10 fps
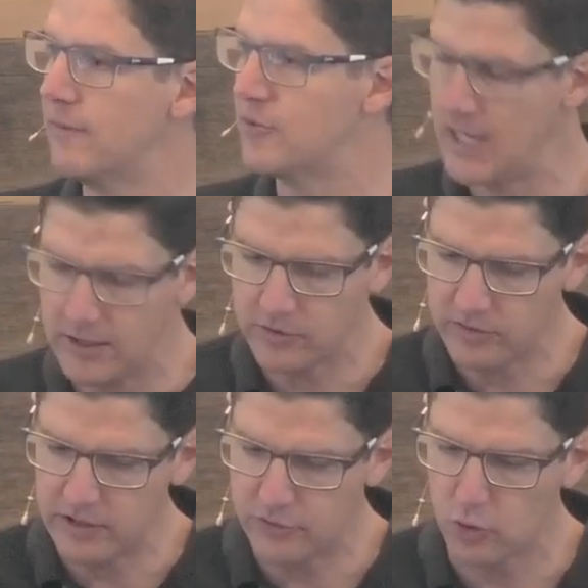If
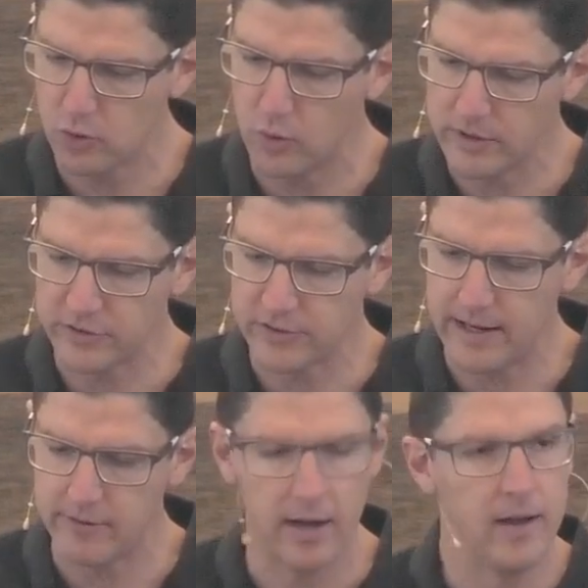Jesus is your Lord and
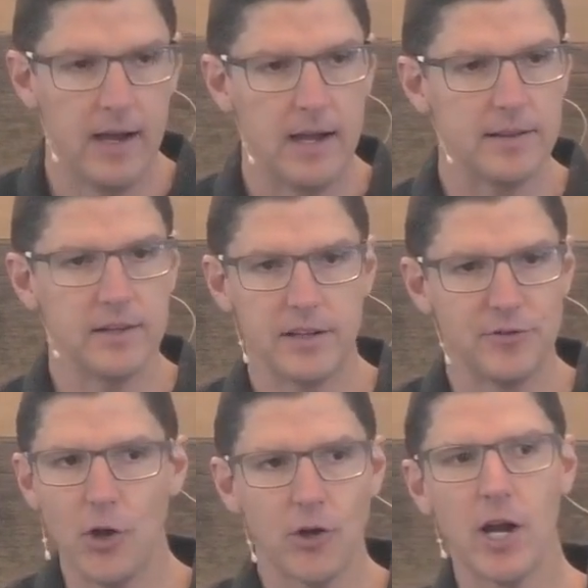Savior, there's
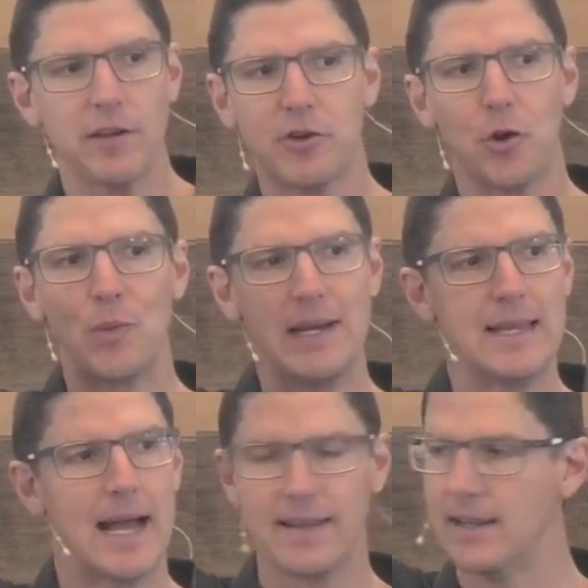no kind of career
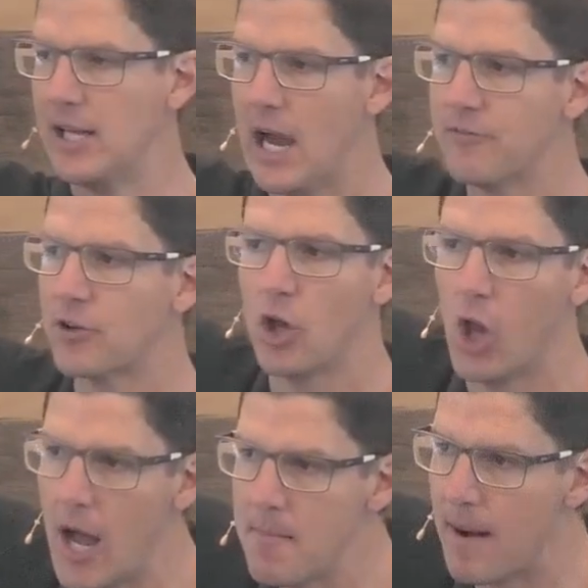ladder that you have to
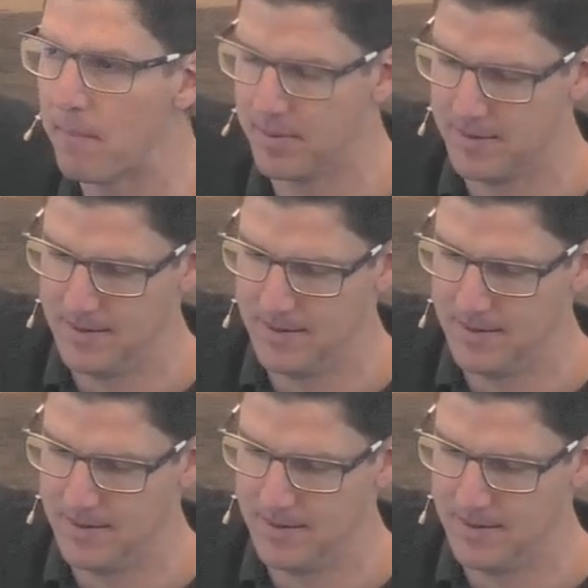climb up.